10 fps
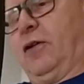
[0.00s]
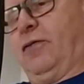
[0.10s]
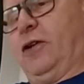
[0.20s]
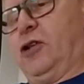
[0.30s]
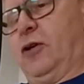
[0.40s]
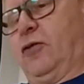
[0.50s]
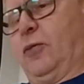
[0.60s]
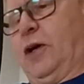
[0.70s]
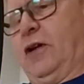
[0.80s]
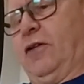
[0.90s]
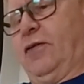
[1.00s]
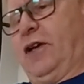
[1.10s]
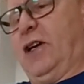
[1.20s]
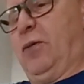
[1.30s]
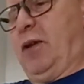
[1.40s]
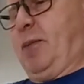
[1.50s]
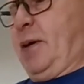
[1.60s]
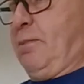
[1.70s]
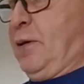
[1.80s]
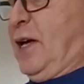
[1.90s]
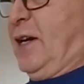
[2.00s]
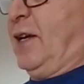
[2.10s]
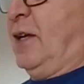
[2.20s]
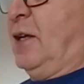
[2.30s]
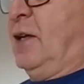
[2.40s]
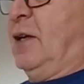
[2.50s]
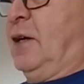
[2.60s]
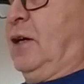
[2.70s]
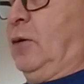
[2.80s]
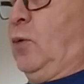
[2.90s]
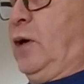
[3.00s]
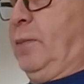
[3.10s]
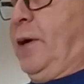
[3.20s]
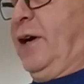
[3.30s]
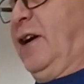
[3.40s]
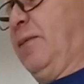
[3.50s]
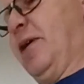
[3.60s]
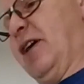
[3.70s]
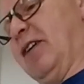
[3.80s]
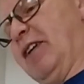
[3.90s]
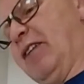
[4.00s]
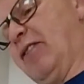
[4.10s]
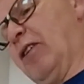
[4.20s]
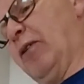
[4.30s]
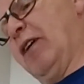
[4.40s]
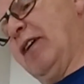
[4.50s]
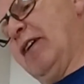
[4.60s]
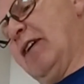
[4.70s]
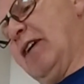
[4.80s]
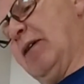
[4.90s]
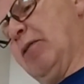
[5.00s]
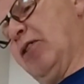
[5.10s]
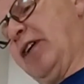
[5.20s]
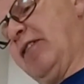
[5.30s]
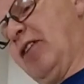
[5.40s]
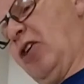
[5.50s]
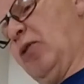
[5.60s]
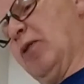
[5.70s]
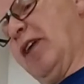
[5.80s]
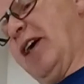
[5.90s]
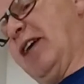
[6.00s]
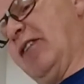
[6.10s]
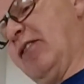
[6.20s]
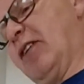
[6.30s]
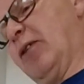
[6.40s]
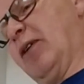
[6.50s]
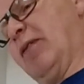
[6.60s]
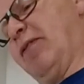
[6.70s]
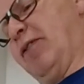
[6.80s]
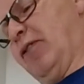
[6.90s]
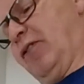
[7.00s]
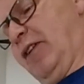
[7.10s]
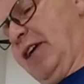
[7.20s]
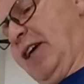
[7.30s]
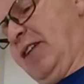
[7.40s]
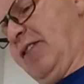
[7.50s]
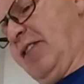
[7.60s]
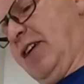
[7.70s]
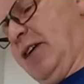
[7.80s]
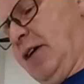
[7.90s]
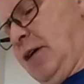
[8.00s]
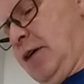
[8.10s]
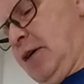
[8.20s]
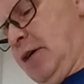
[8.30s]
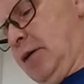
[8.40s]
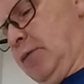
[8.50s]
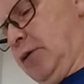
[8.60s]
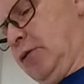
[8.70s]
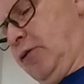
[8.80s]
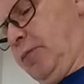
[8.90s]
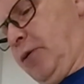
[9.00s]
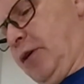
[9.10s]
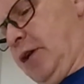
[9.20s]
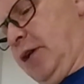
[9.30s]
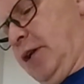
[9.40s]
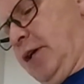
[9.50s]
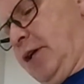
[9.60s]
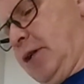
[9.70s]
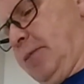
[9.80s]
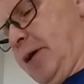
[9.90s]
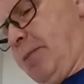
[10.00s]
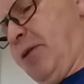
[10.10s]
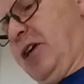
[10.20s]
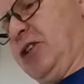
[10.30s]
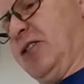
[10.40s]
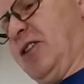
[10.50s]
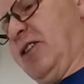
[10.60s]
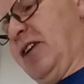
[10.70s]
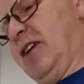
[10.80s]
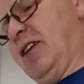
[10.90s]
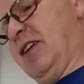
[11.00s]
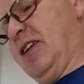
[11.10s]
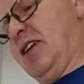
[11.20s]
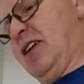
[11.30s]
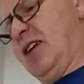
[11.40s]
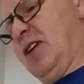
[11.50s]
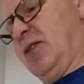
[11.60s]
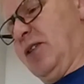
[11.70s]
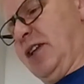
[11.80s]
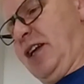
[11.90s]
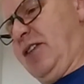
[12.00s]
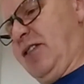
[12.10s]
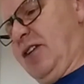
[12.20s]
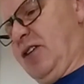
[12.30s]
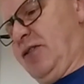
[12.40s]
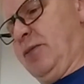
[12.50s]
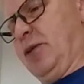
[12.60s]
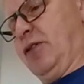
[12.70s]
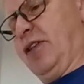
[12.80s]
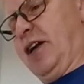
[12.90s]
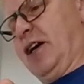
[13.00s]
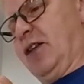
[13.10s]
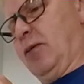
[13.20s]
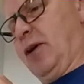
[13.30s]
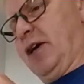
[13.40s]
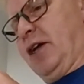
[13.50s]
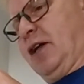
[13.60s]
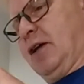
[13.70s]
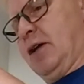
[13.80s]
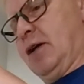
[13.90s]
I don't know if it shows up well on the video with it being black and a white background behind it. So I'm looking to hold that, so I'm forcing against it, and we'll just put a little bit of pressure on. We'll ease it off, move that out of the way.